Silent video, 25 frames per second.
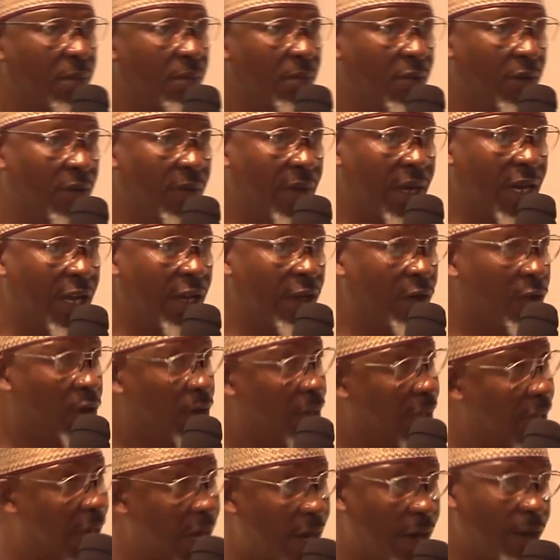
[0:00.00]
But when I
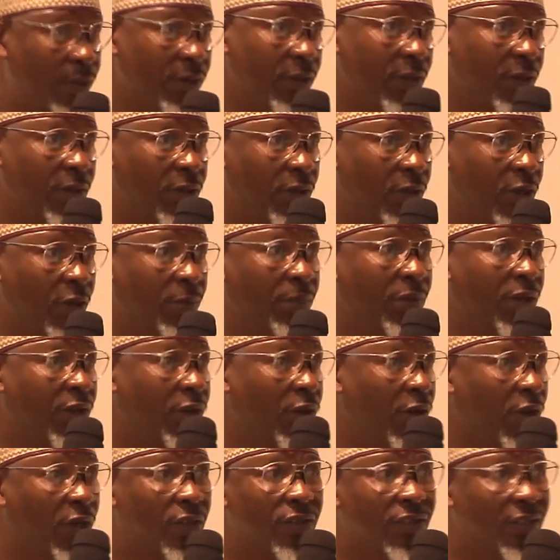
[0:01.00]
got out, not
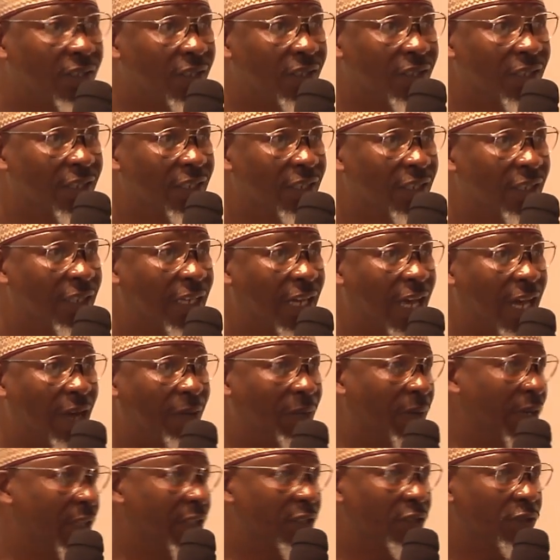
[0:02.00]
because I
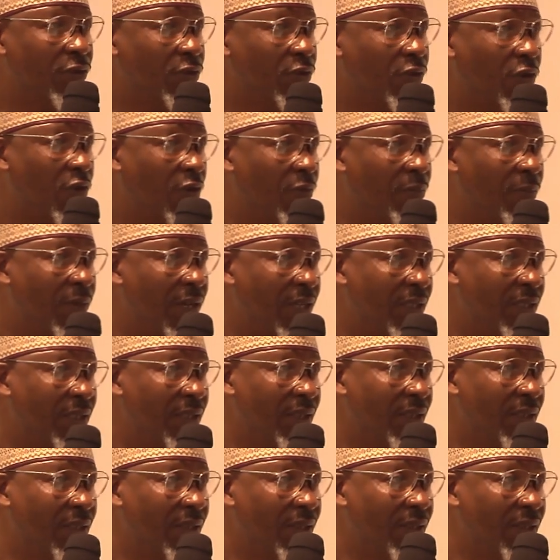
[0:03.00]
went into
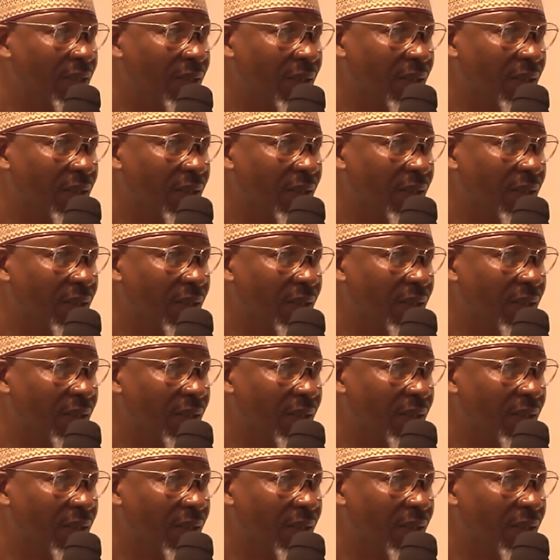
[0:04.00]
government,